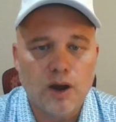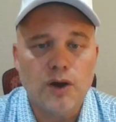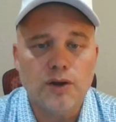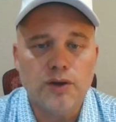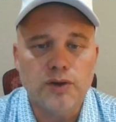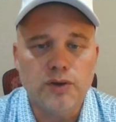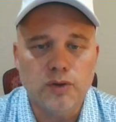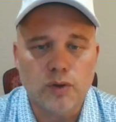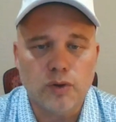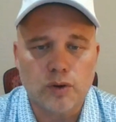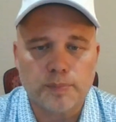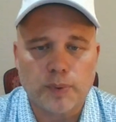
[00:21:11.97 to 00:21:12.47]

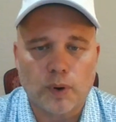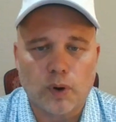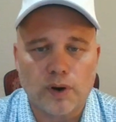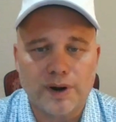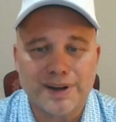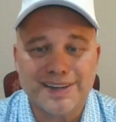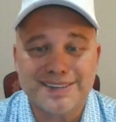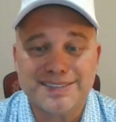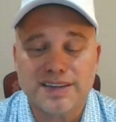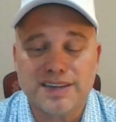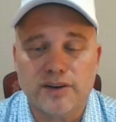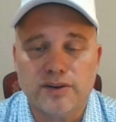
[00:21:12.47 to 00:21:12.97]
your part
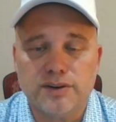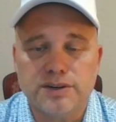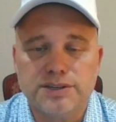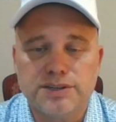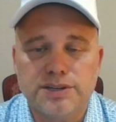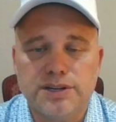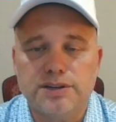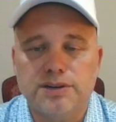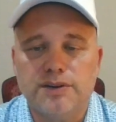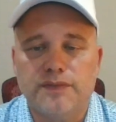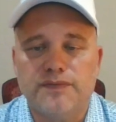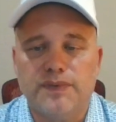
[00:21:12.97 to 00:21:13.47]
is
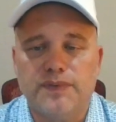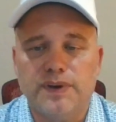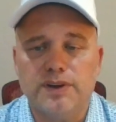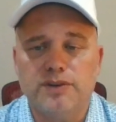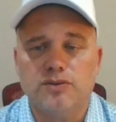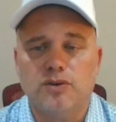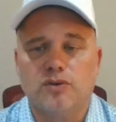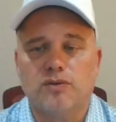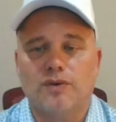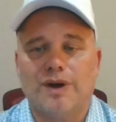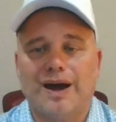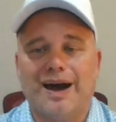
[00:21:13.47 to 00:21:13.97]
guaranteed to fit
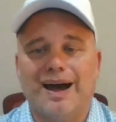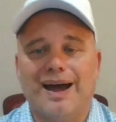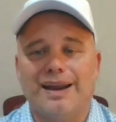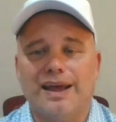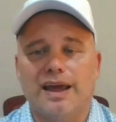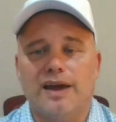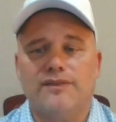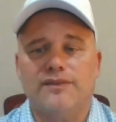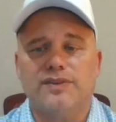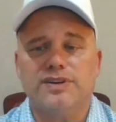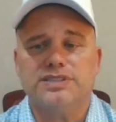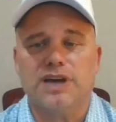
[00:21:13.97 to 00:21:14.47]
your ride
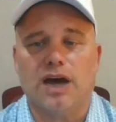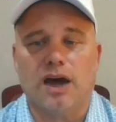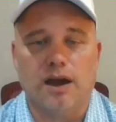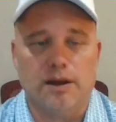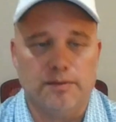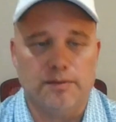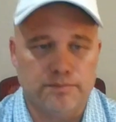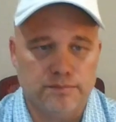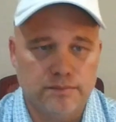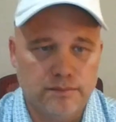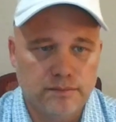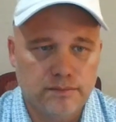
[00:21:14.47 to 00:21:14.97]
every time
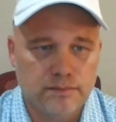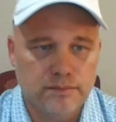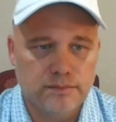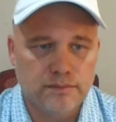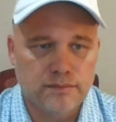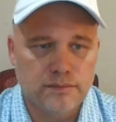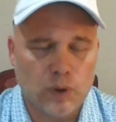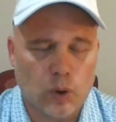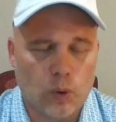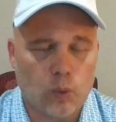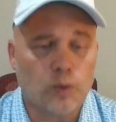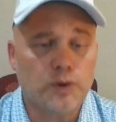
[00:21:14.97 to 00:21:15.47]

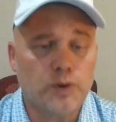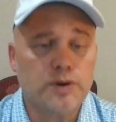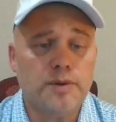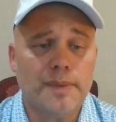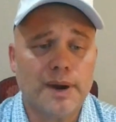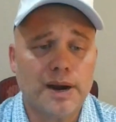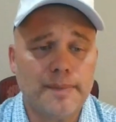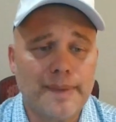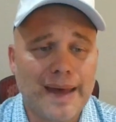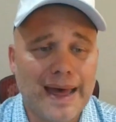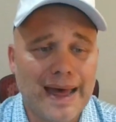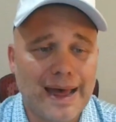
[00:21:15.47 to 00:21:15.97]
or your
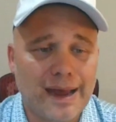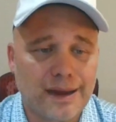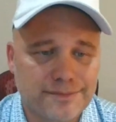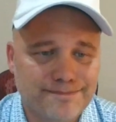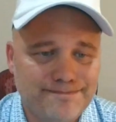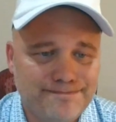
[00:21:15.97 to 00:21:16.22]
money back.